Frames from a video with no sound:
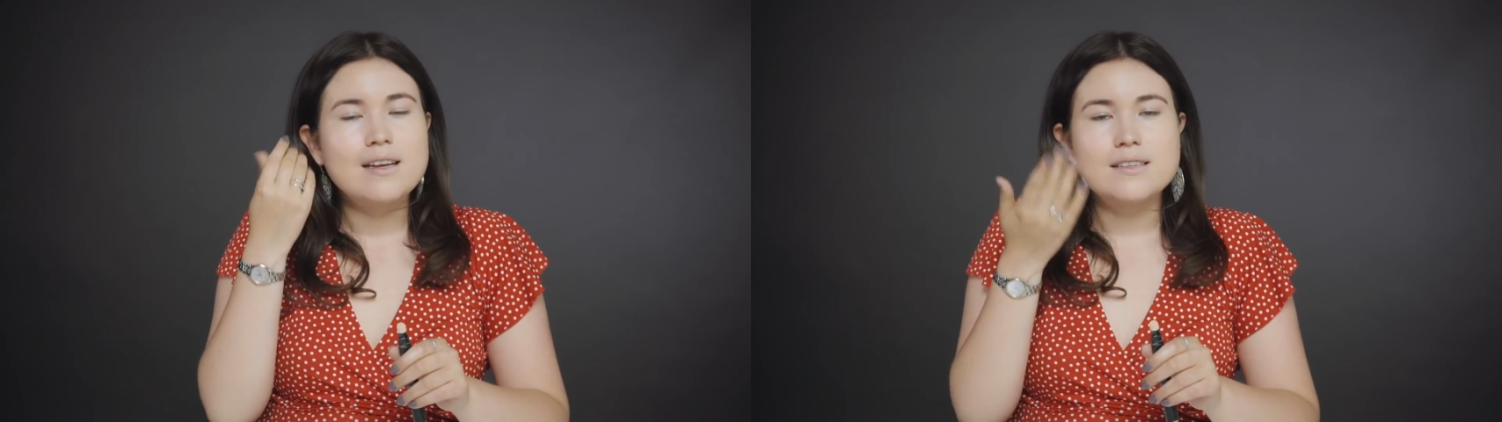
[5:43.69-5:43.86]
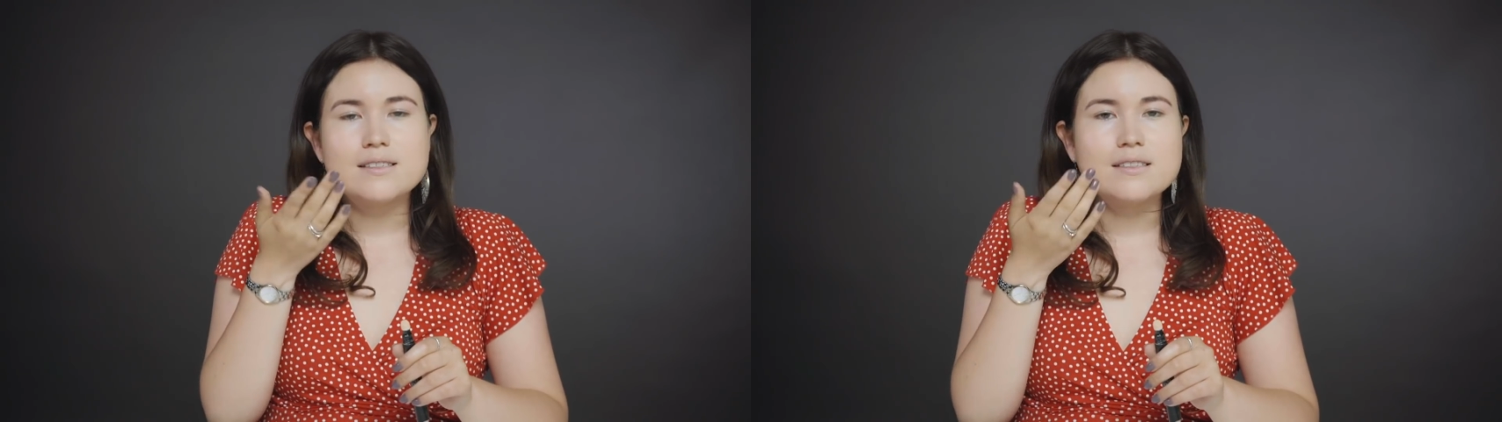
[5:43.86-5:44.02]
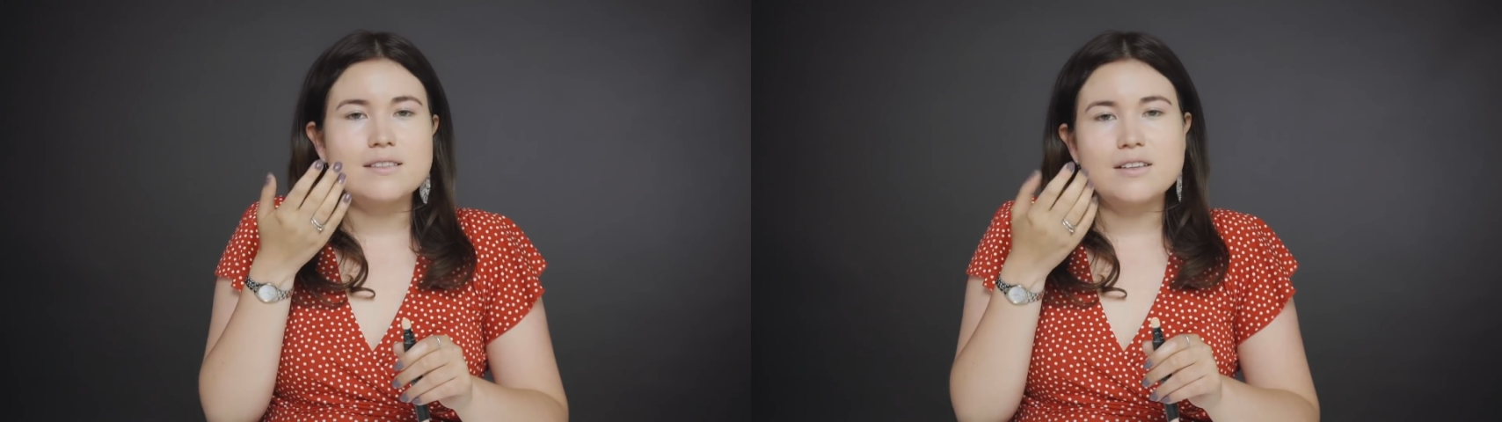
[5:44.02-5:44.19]

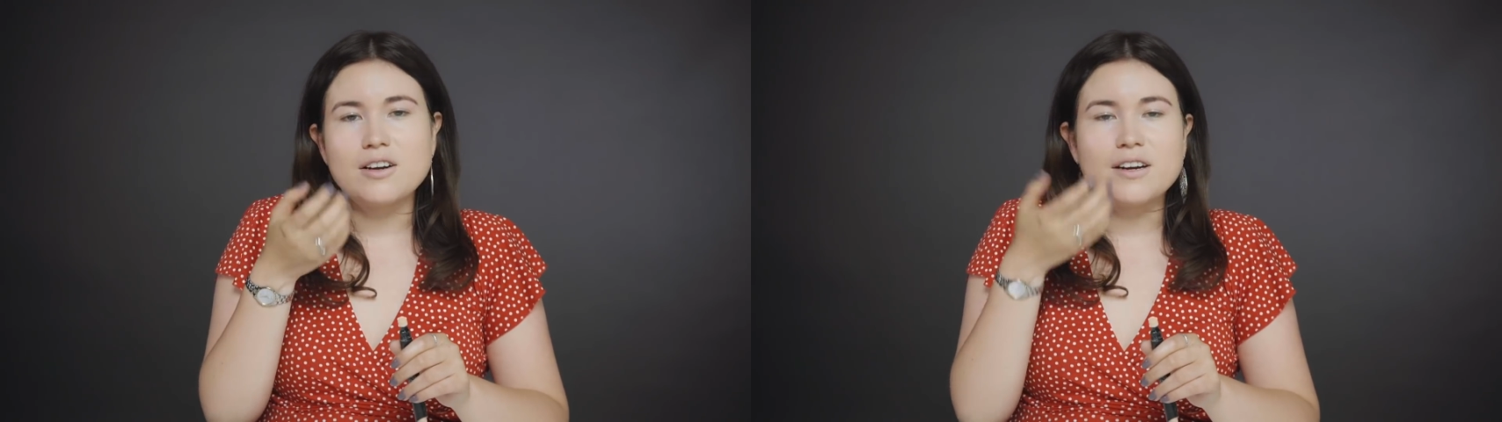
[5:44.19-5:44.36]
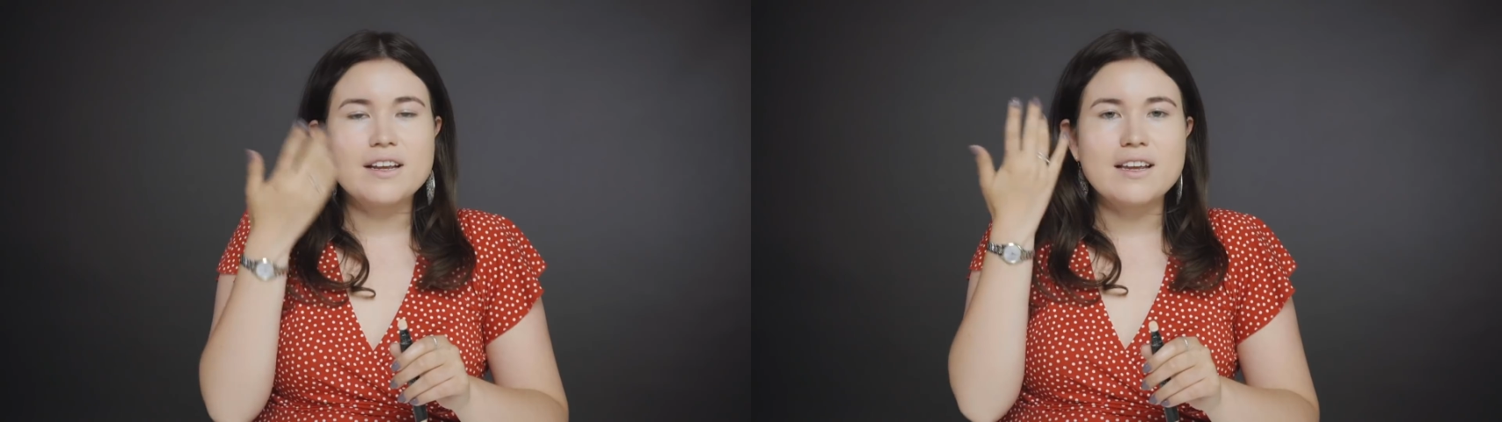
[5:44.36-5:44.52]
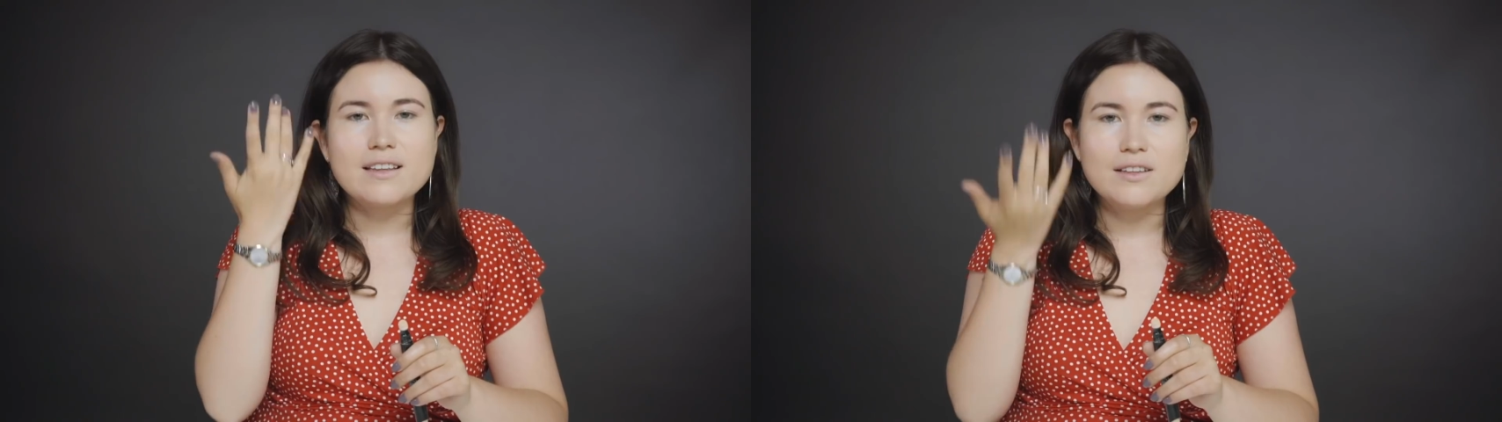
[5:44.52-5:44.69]
it's
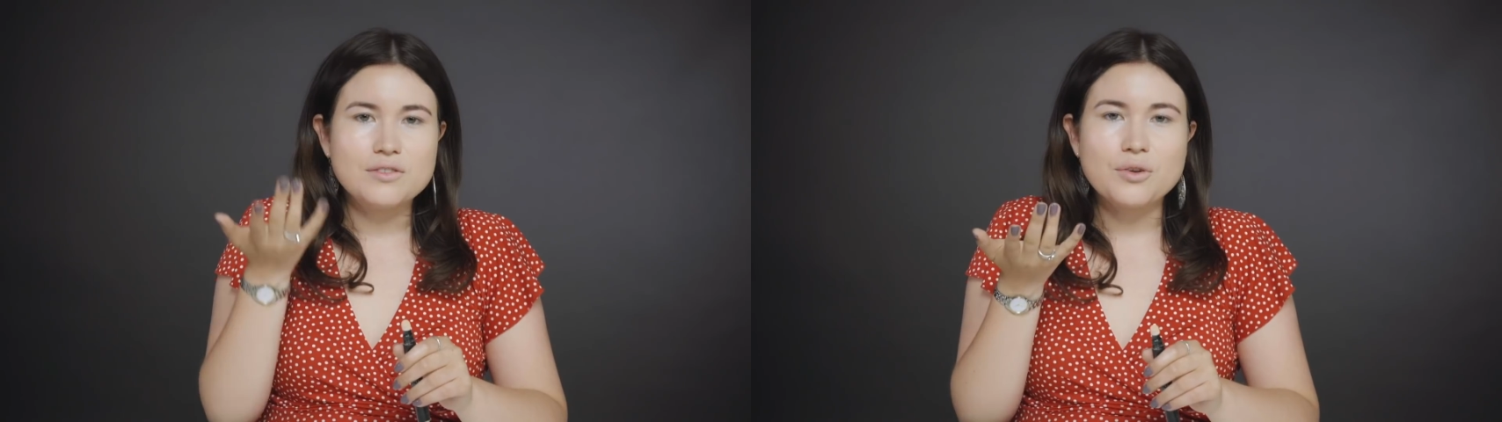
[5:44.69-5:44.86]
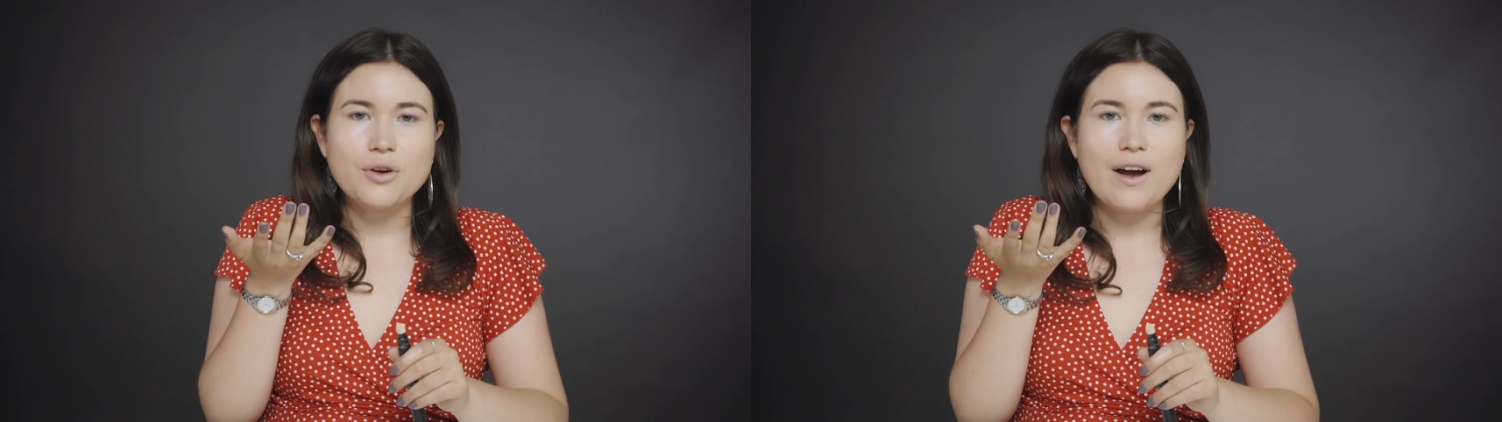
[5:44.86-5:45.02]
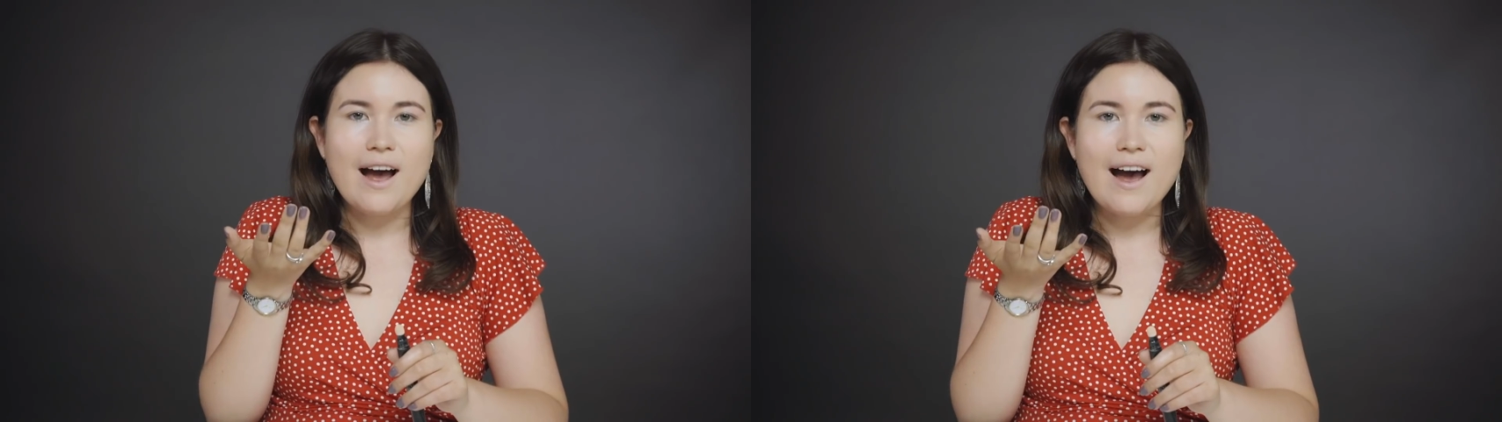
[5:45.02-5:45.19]
gonna get into
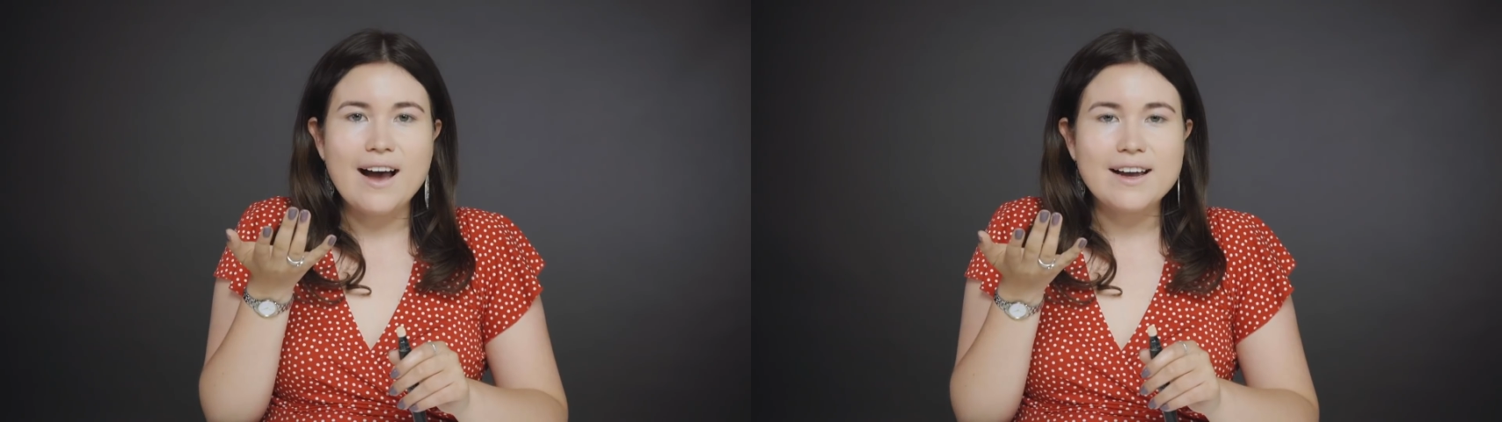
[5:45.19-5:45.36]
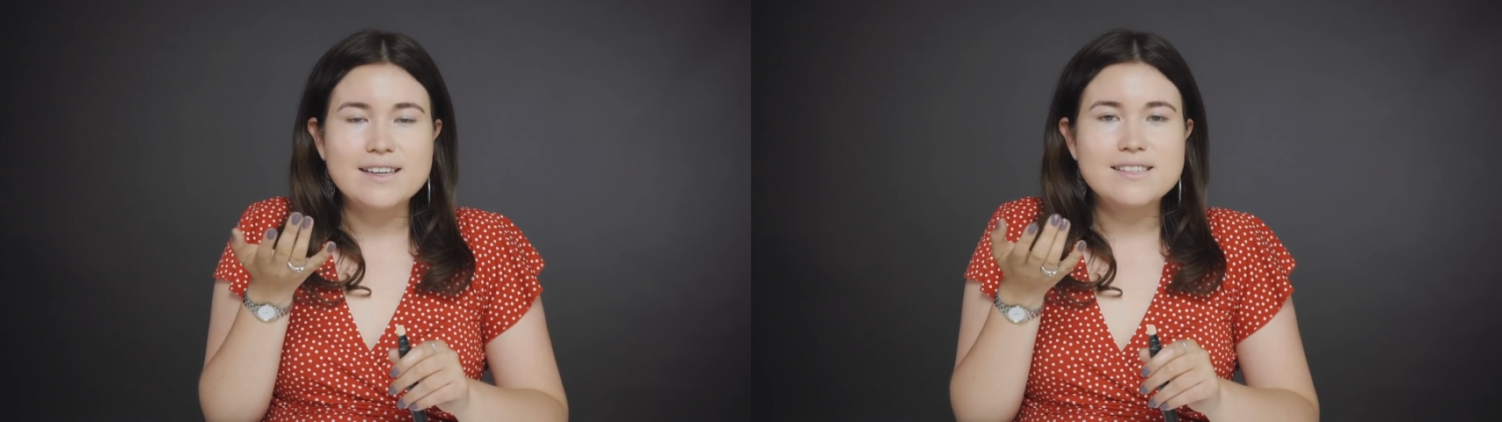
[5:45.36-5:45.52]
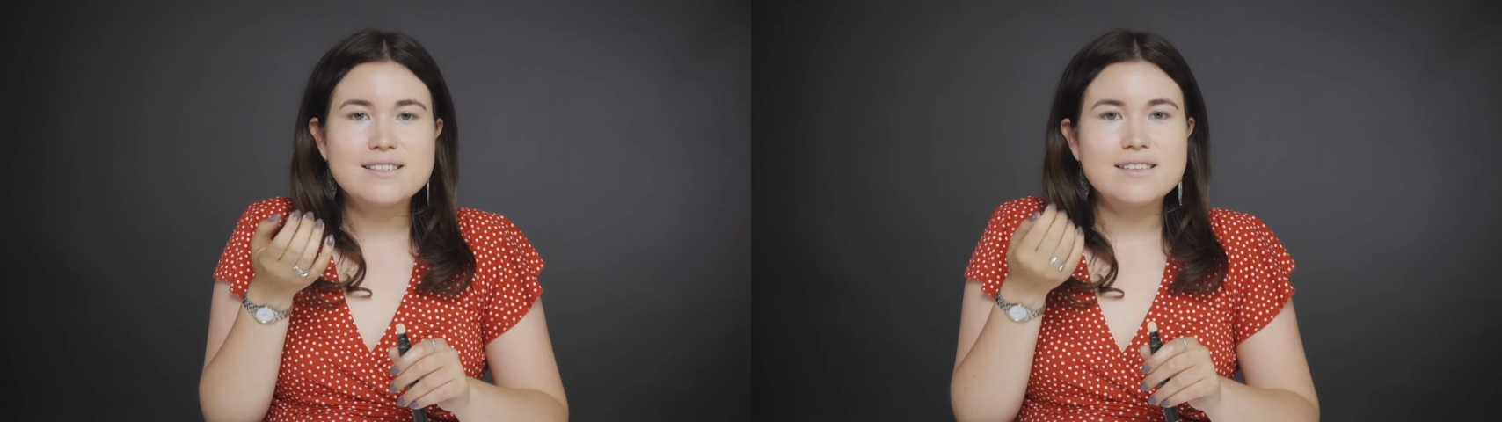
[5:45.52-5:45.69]
your
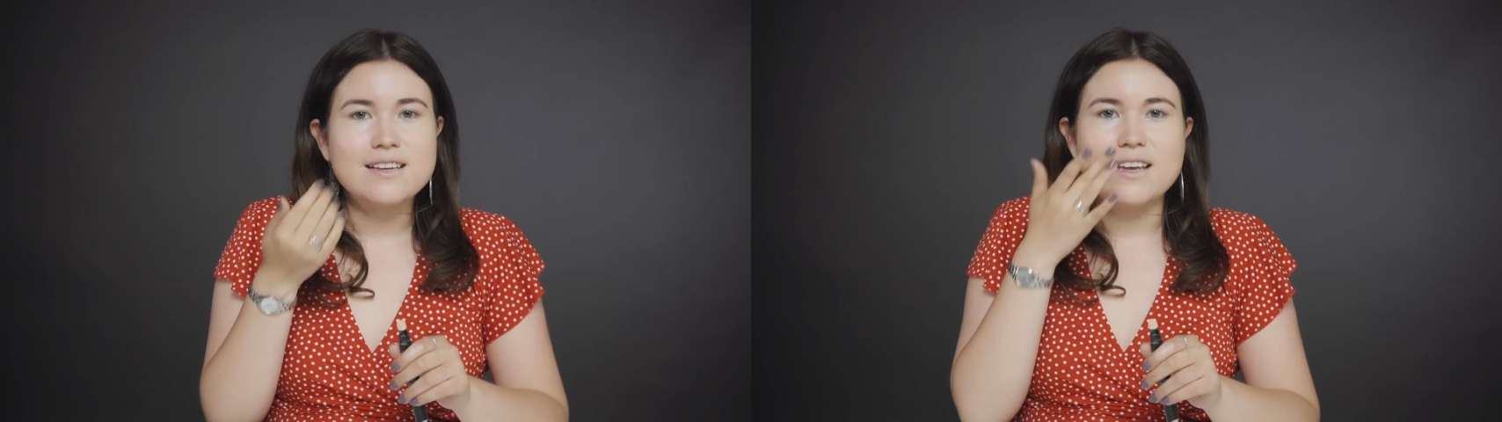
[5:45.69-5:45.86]
eyes